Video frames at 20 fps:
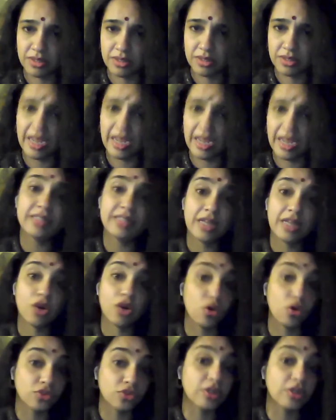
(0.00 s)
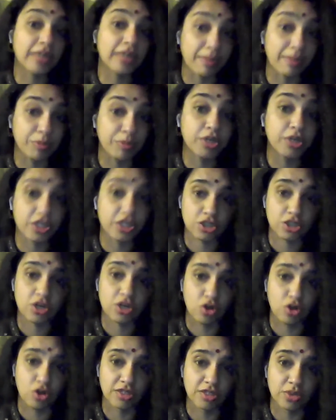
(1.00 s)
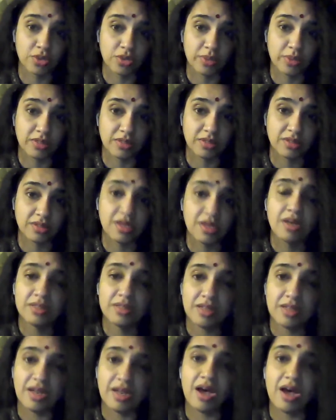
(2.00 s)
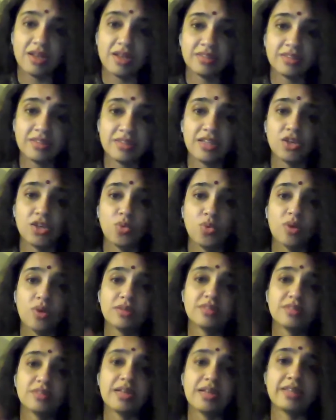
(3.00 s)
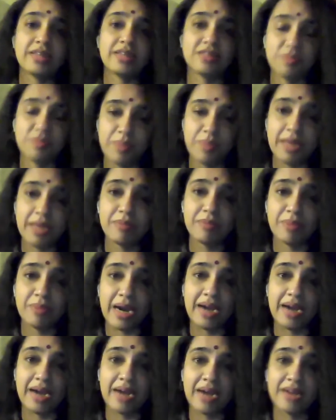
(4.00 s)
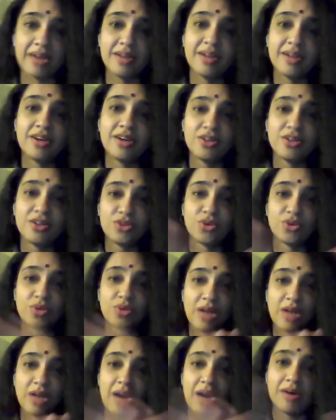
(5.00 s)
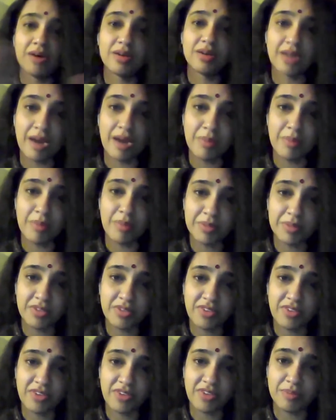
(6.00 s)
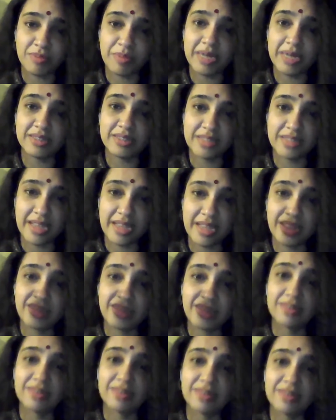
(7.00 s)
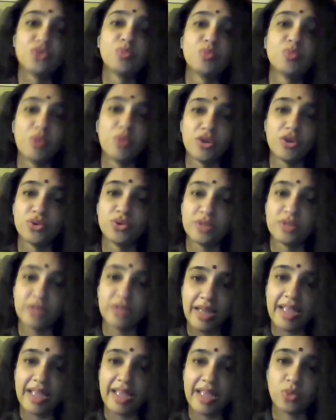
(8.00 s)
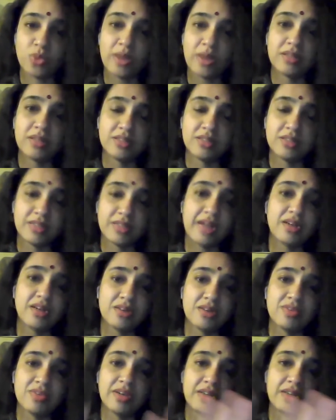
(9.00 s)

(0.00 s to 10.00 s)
And there are also reputational consequences. The last thing you want is like this big brand to ca- come up in the front page saying you polluted X Y Z river